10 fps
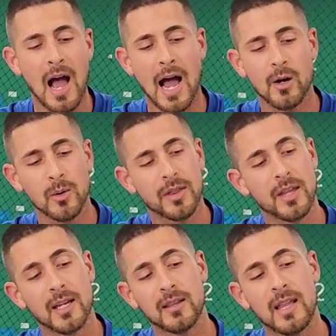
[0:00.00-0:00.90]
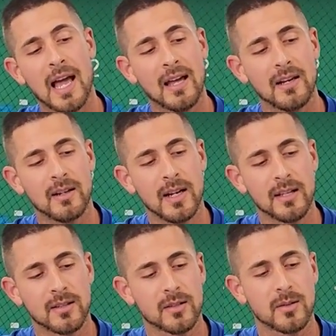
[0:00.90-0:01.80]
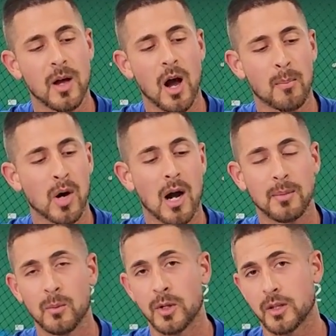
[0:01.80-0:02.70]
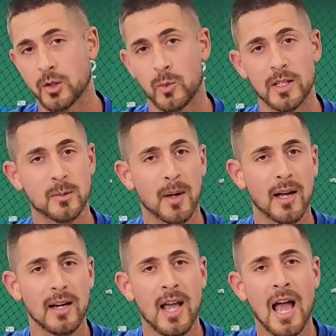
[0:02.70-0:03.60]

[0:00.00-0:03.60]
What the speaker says: I don't think that it's a problem with the sweet spot.